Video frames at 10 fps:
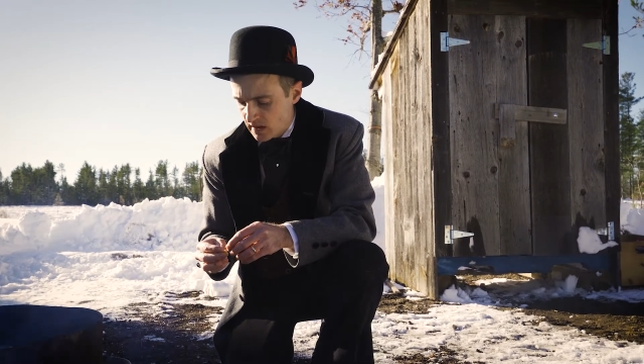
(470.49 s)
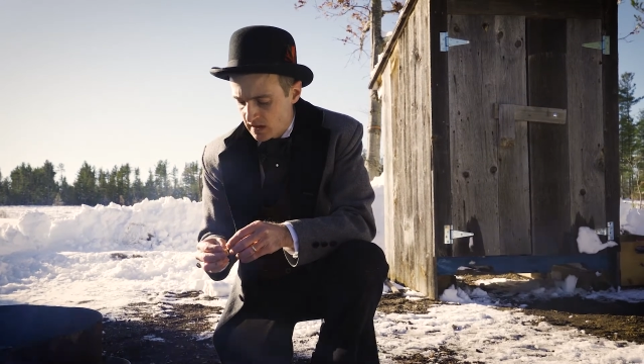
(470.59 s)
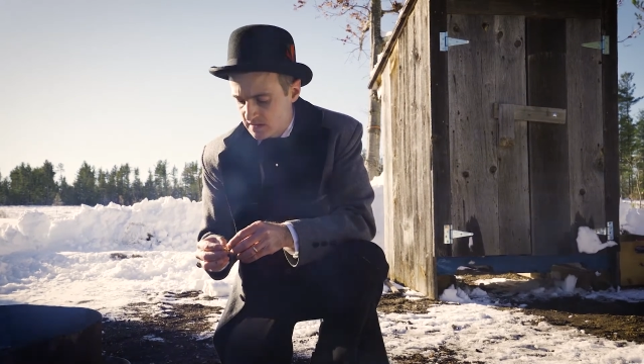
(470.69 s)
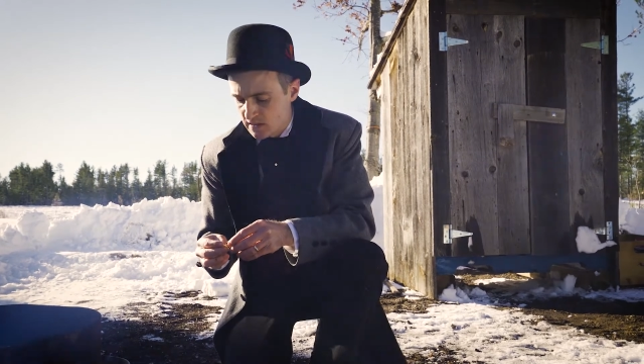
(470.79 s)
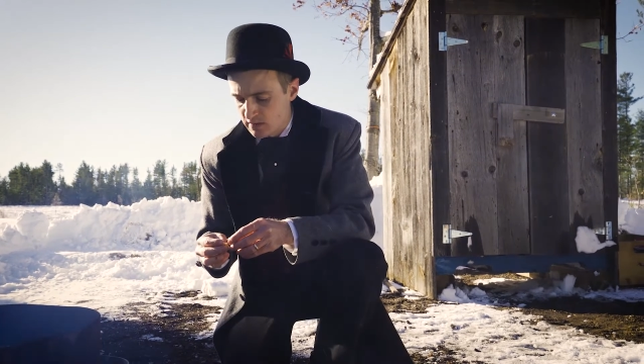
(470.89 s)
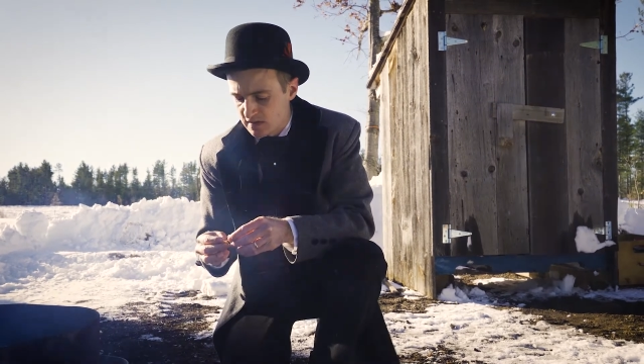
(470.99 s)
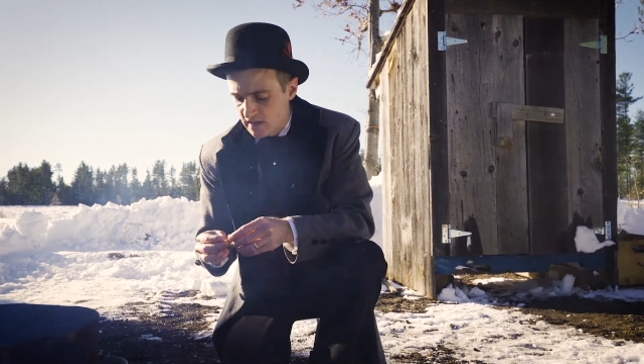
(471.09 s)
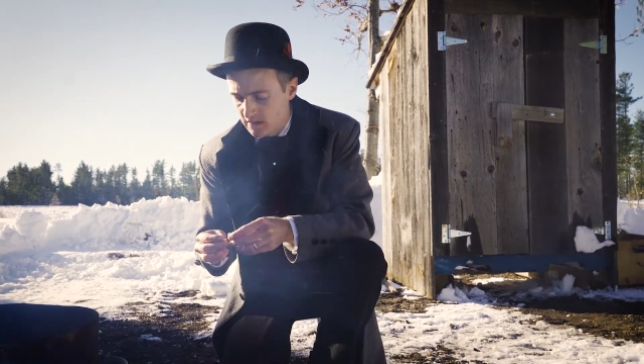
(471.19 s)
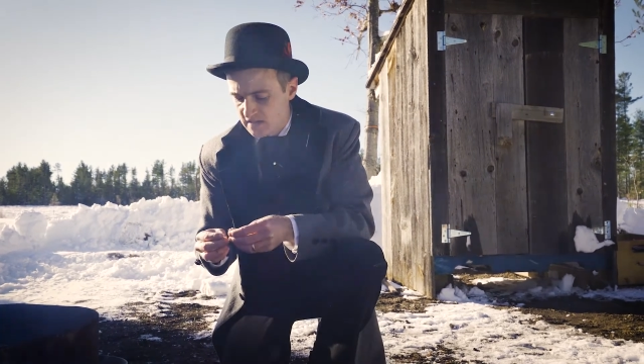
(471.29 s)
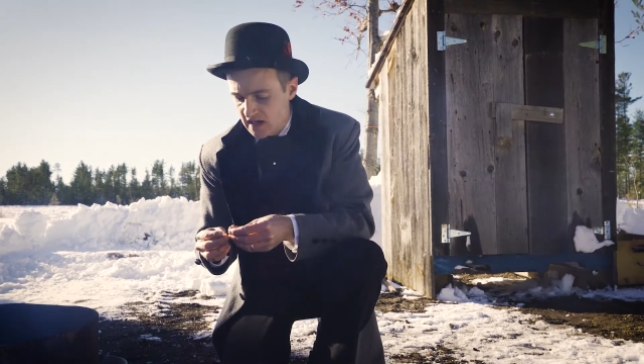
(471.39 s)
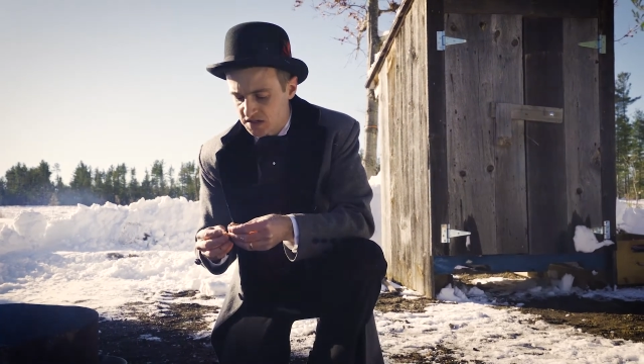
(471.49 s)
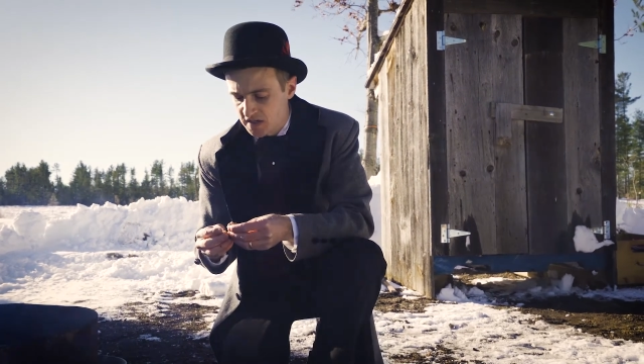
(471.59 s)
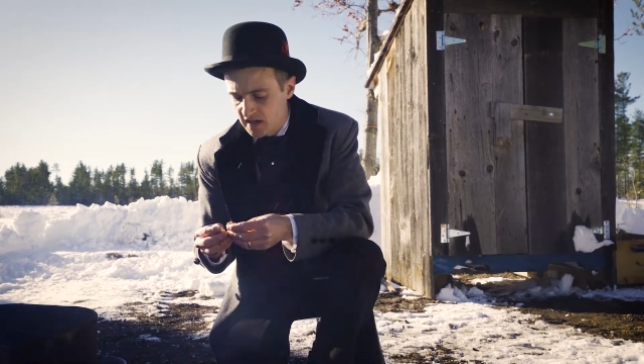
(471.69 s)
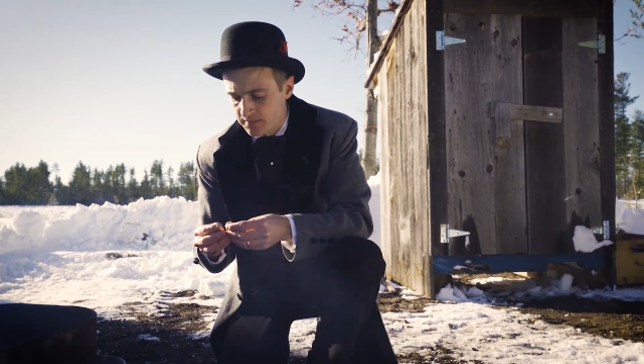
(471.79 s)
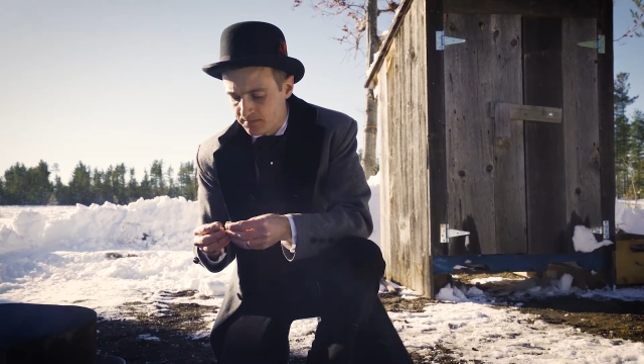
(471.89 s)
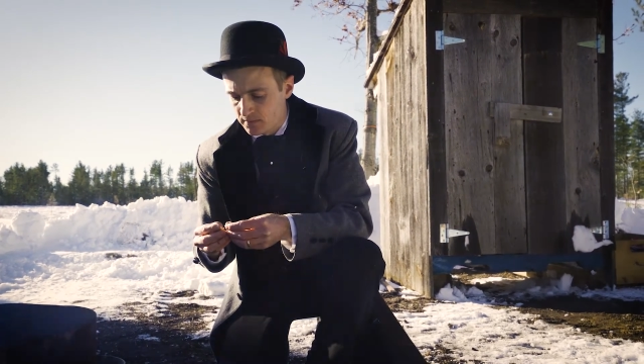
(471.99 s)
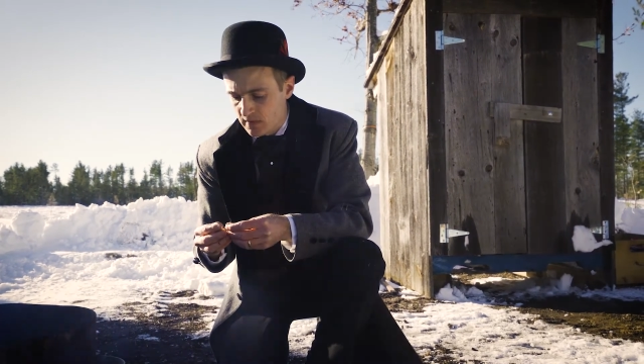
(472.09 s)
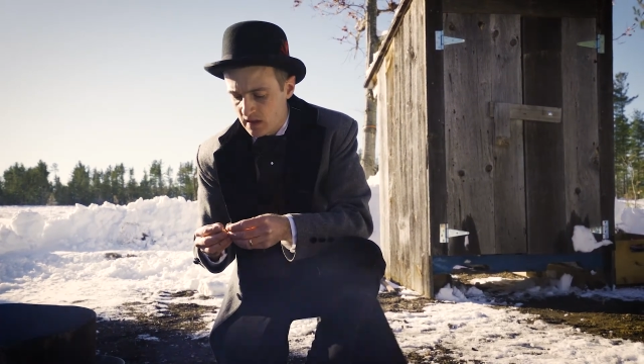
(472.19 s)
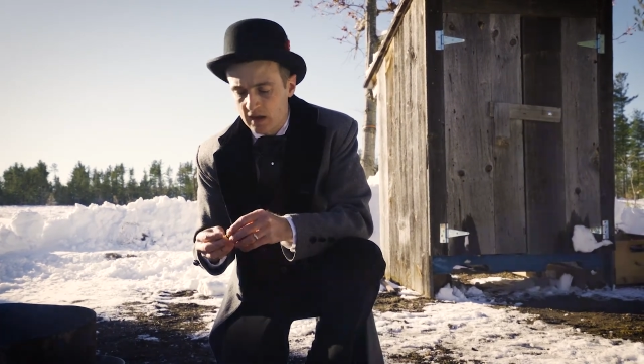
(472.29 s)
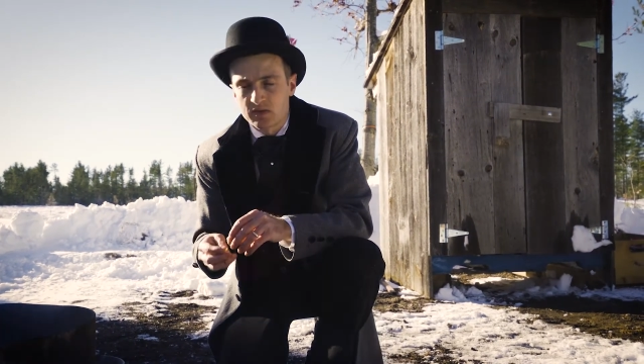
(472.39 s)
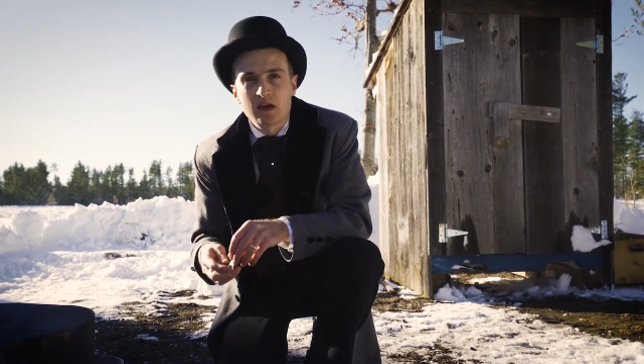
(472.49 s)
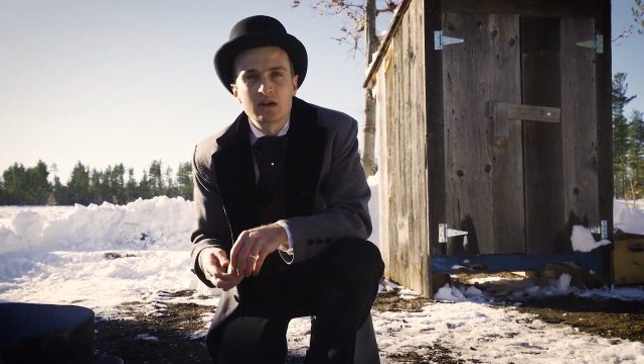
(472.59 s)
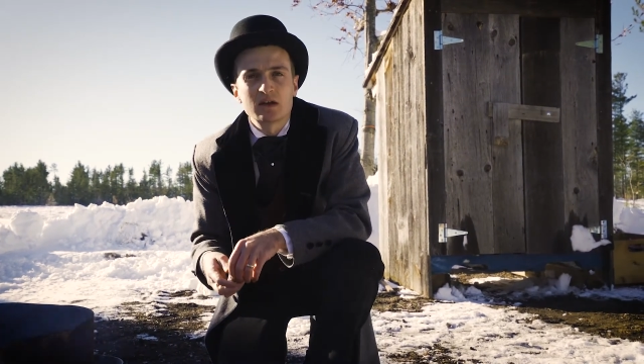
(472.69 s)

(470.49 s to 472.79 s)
is that it was actually at the end